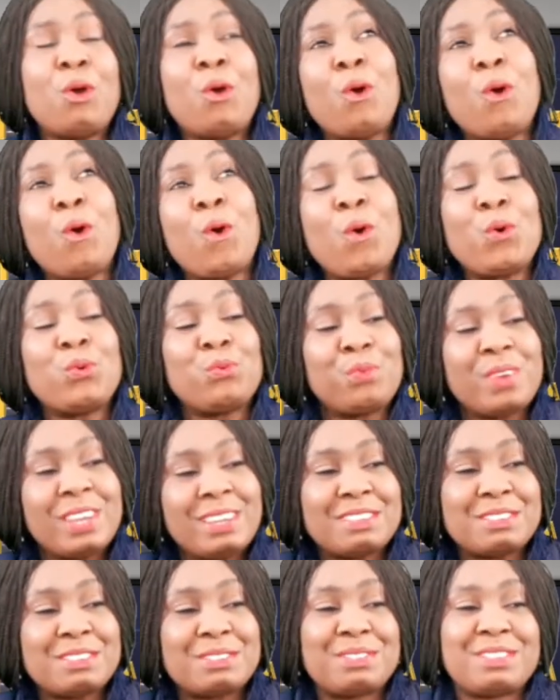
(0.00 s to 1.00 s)
or
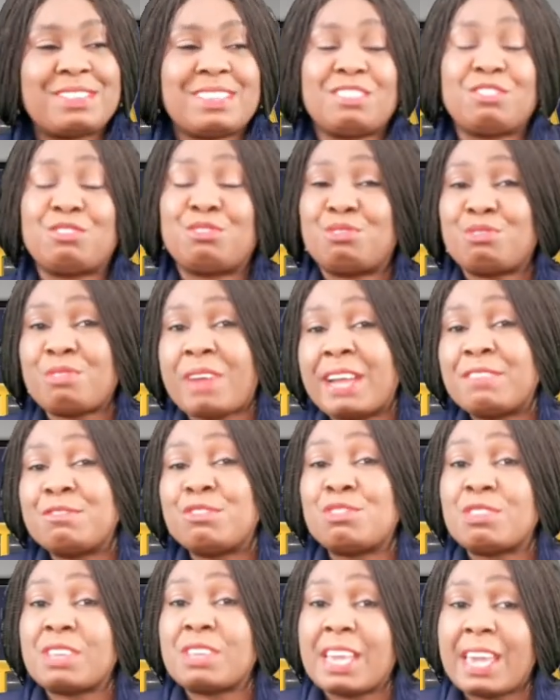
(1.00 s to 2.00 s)
widowed,
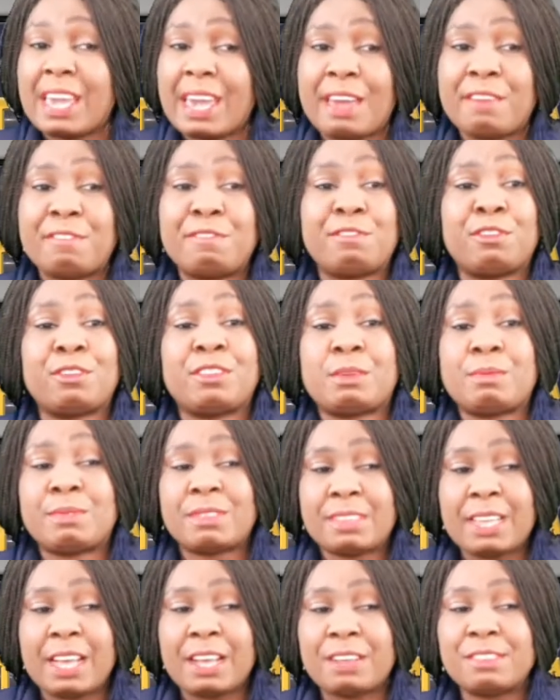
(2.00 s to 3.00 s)
strive to care for
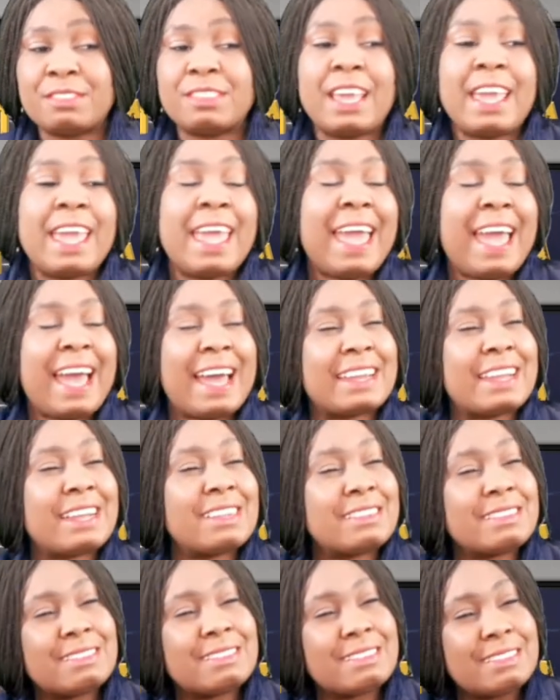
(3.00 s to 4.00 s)
themselves and
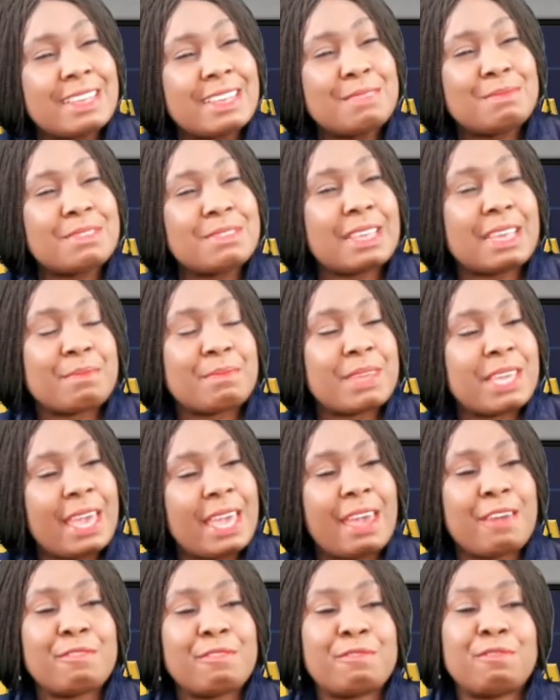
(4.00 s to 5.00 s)
at the same time
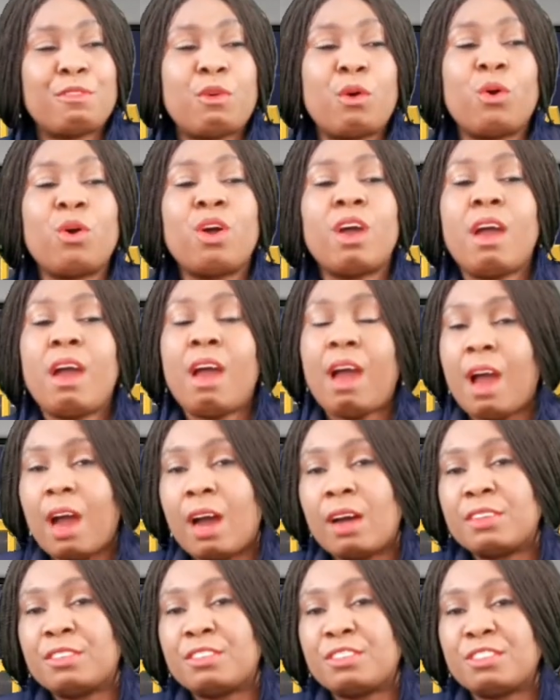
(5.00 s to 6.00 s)
care for
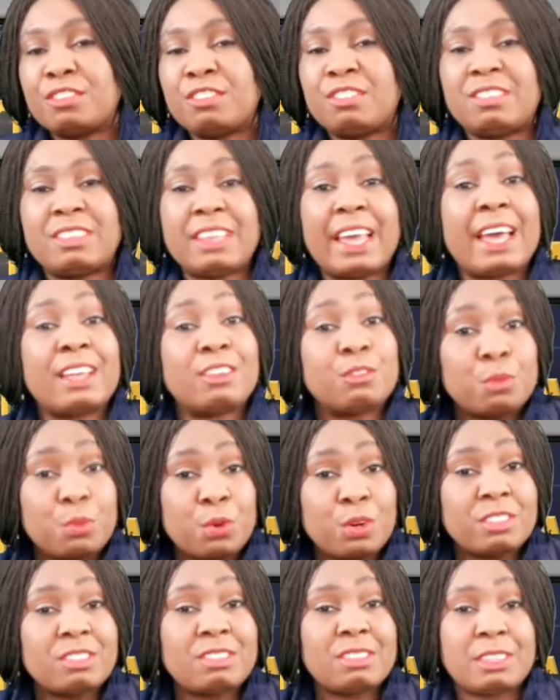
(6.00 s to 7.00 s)
others and
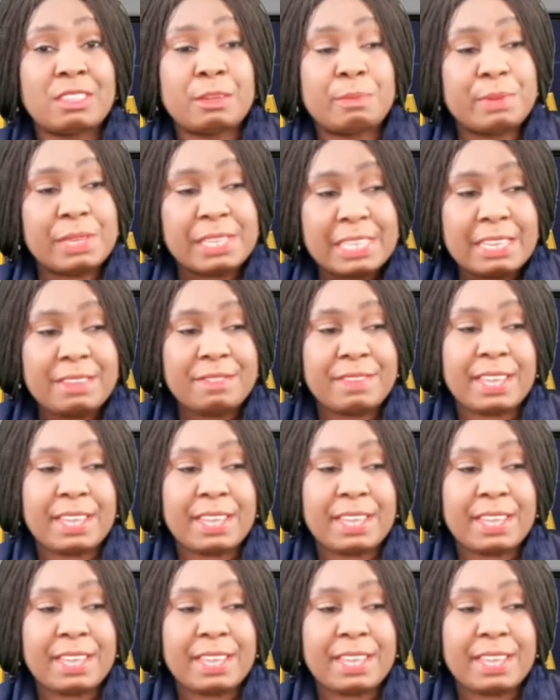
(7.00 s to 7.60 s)
what they believe